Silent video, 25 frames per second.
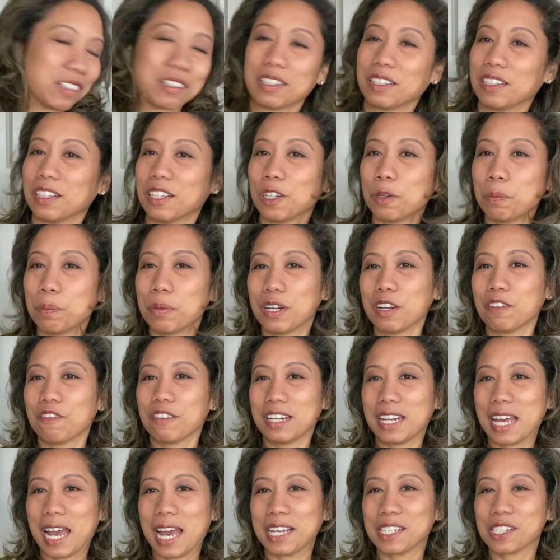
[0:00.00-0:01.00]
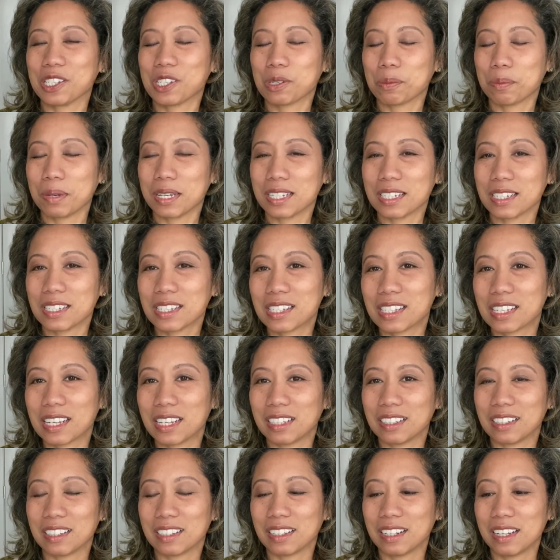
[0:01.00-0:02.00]
little bit of enhancements,
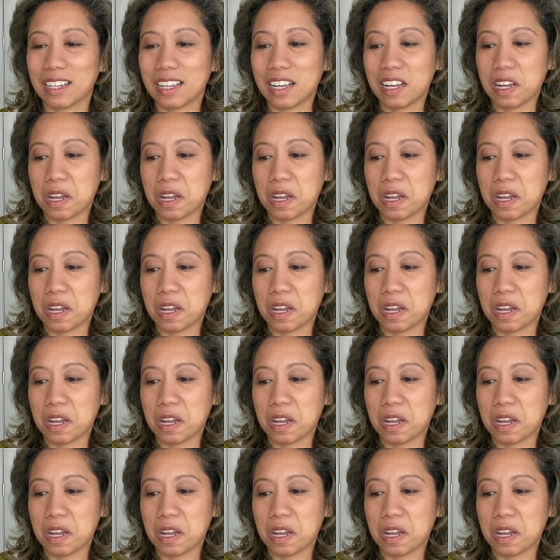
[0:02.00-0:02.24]
and